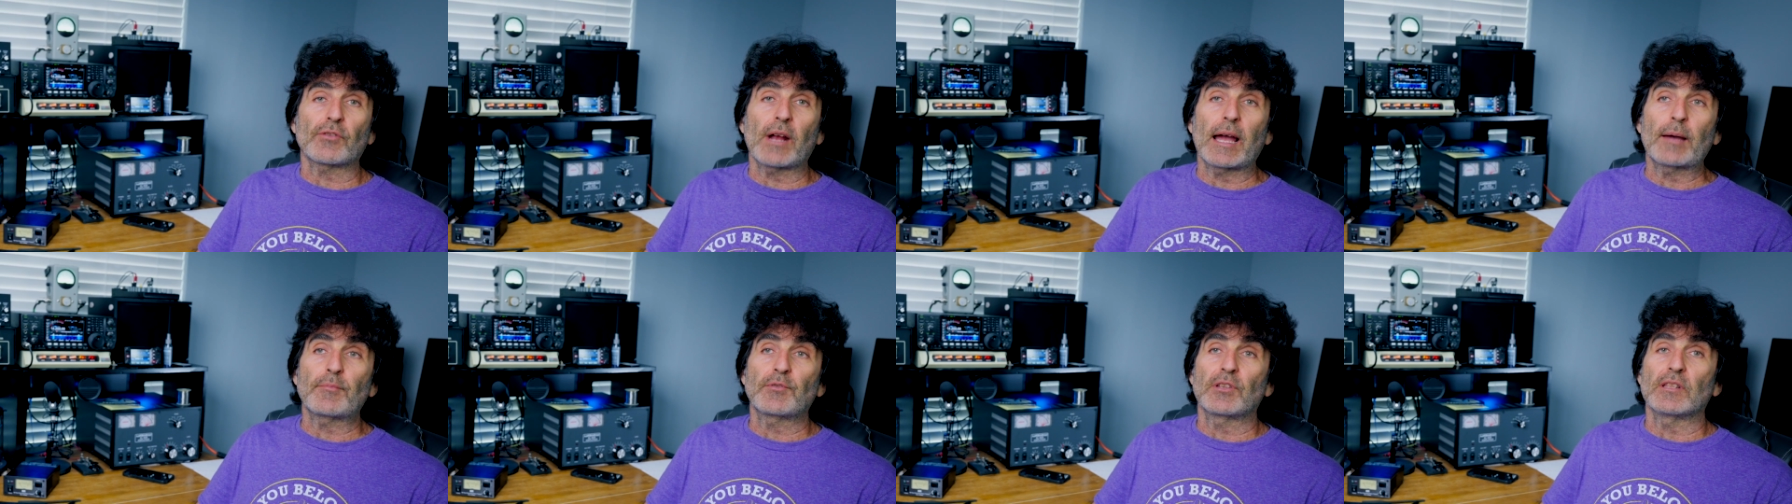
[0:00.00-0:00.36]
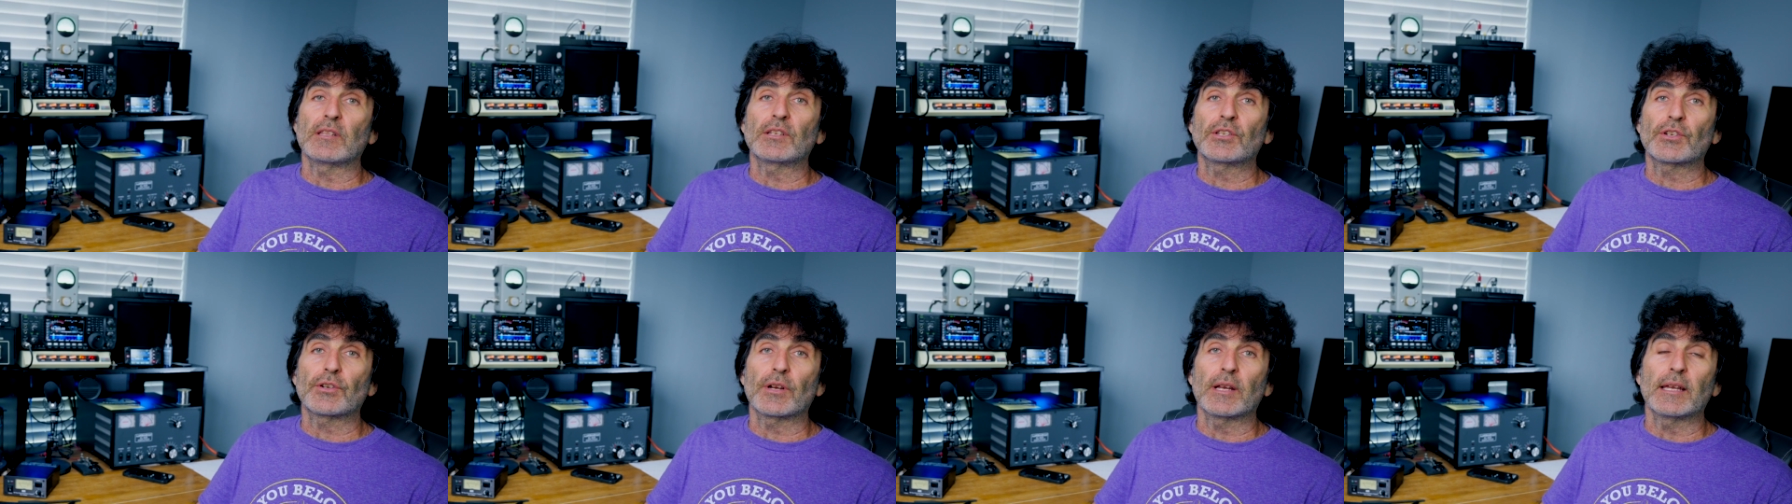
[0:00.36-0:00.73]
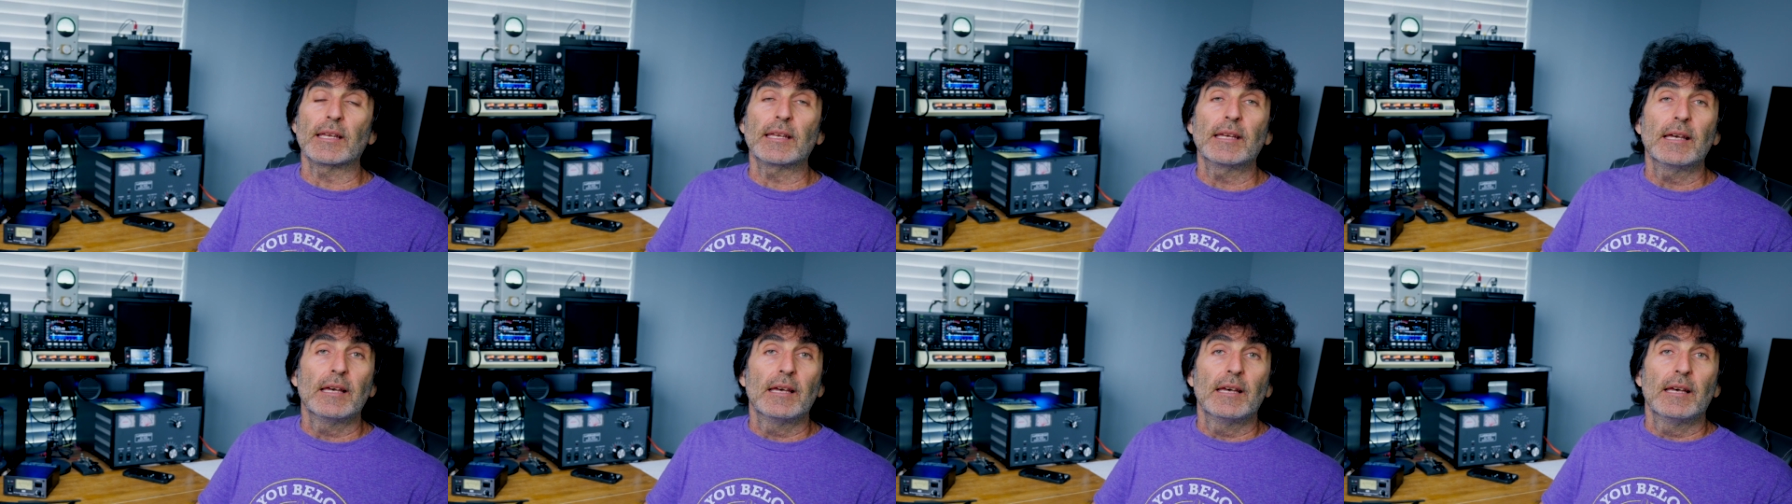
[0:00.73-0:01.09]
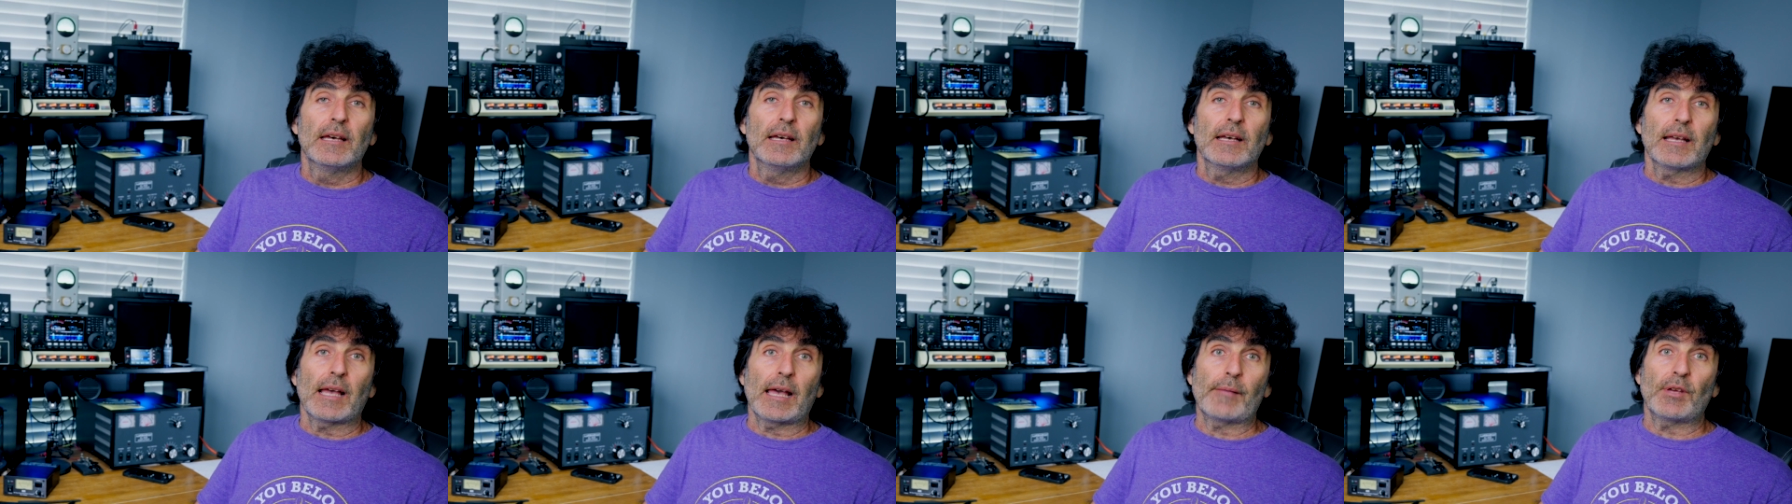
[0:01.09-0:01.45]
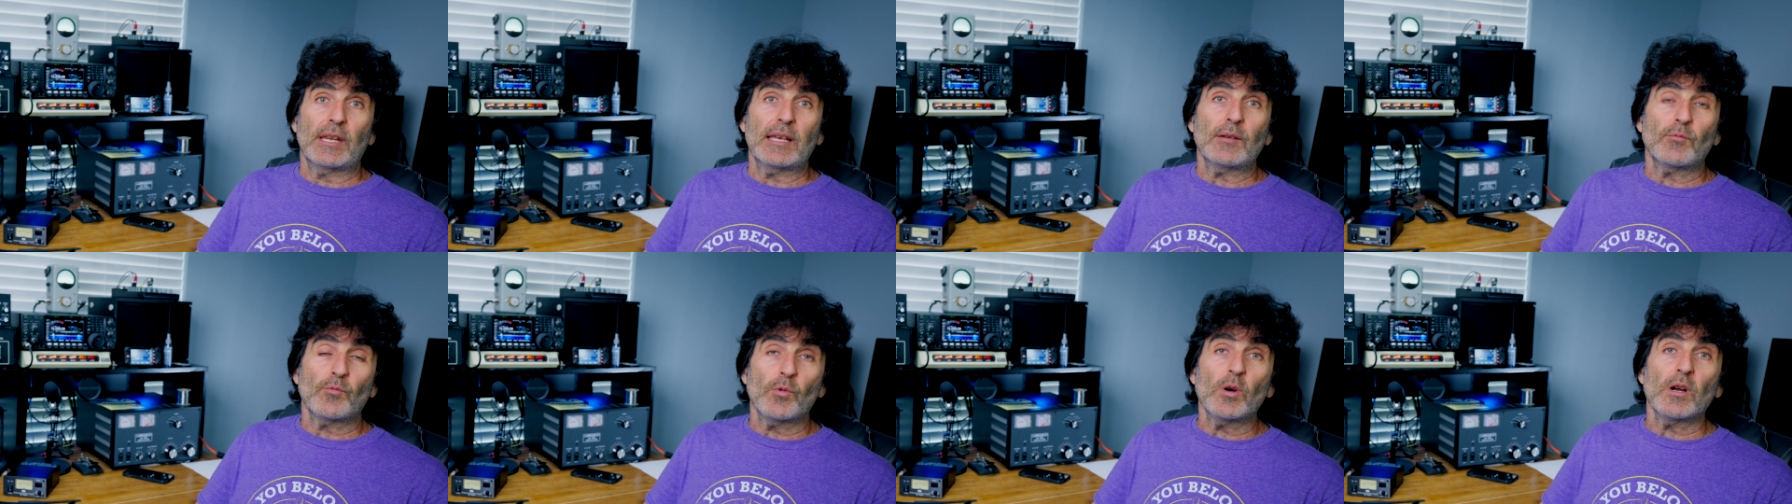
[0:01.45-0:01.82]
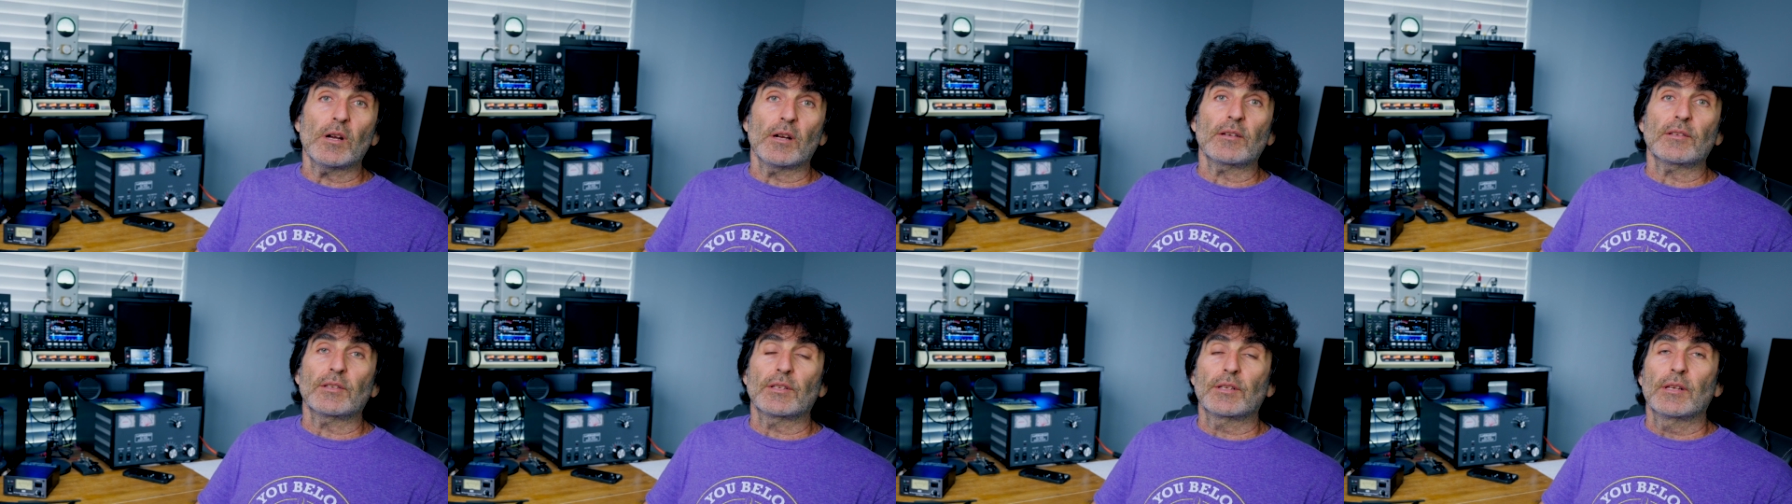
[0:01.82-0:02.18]
strapped to the tree. I mean, it
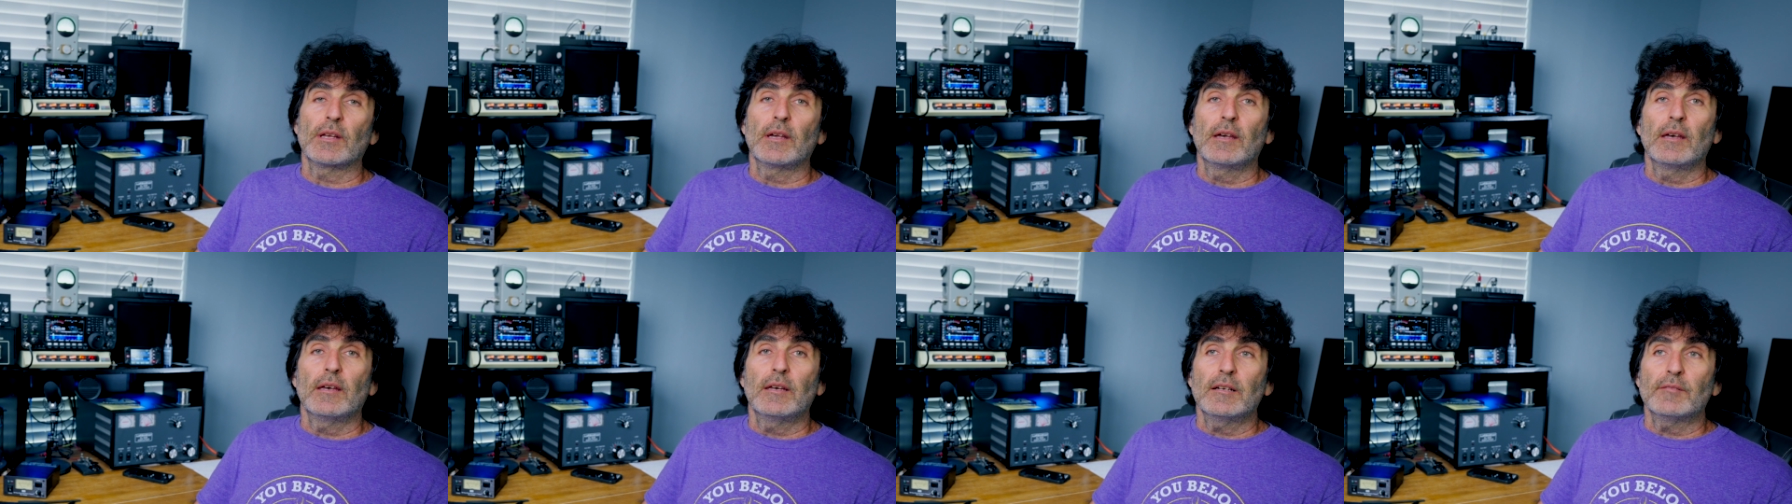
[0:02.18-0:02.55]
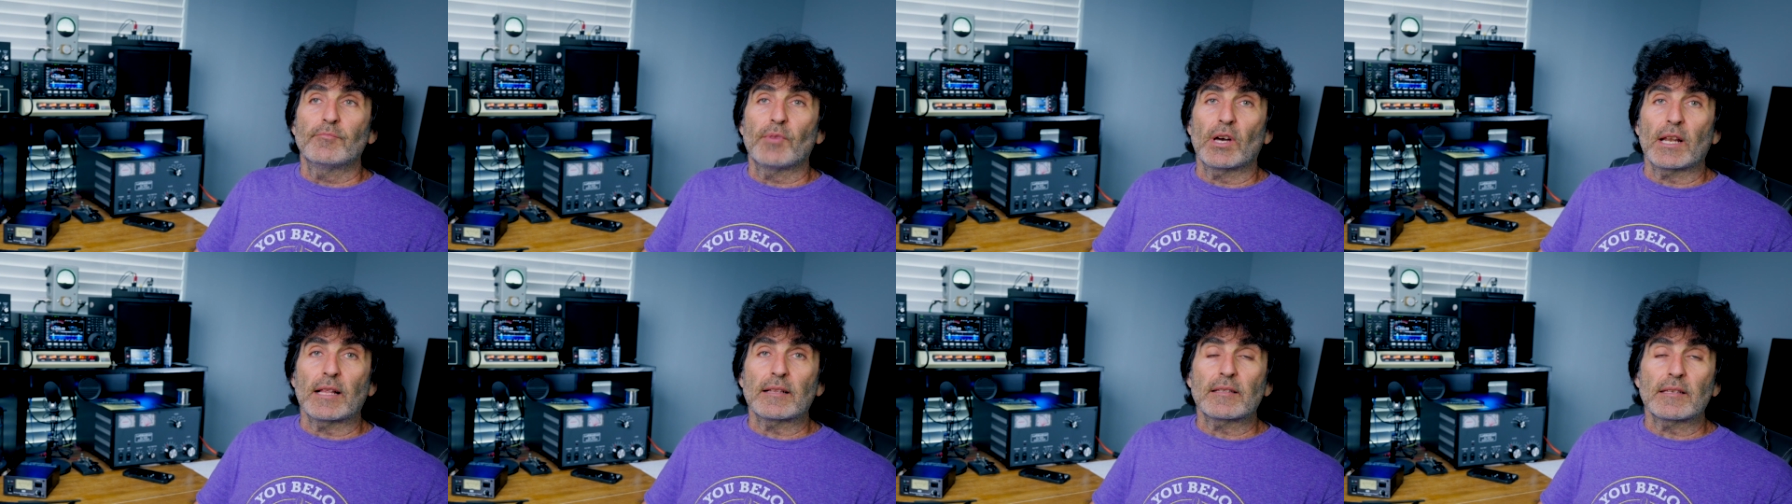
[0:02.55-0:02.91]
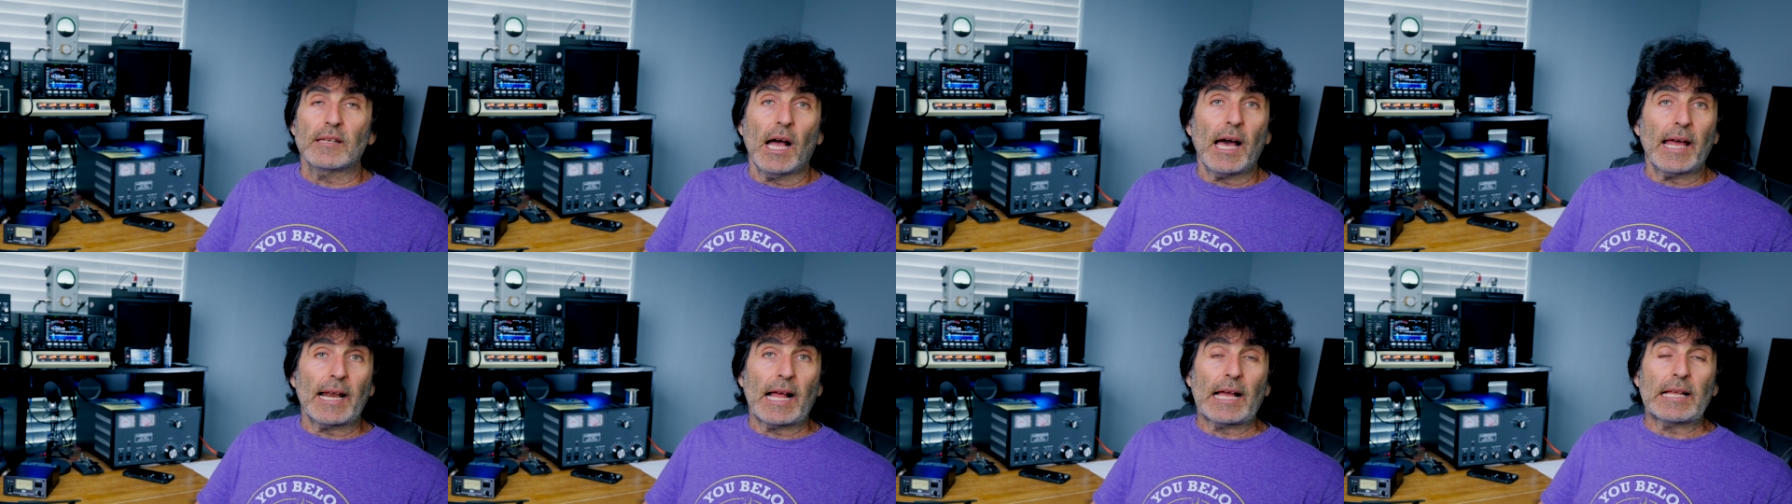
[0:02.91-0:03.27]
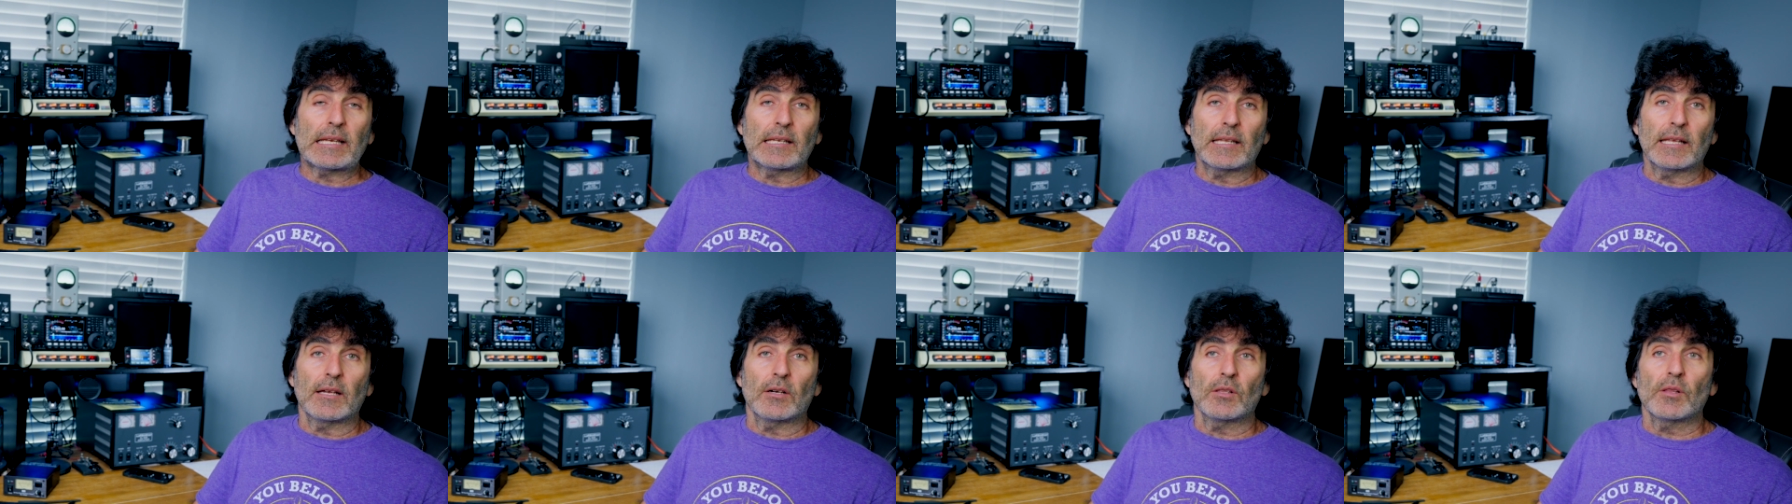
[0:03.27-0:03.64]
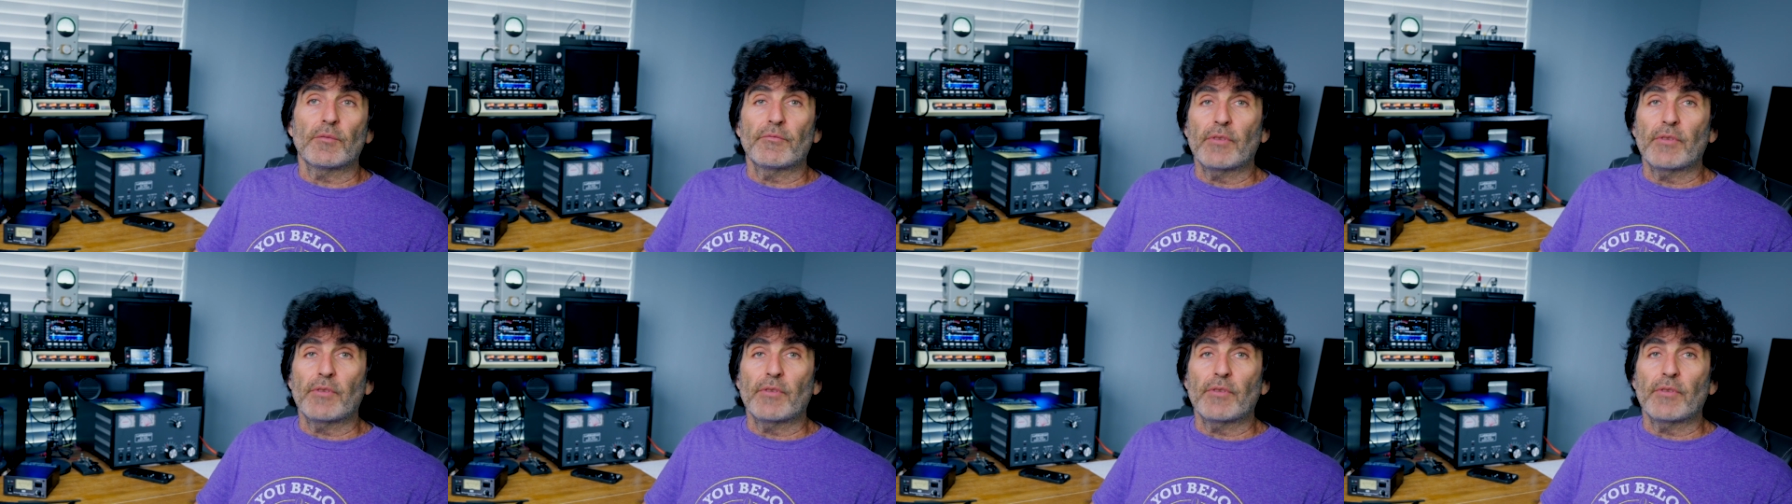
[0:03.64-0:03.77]
works, but it's not ideal.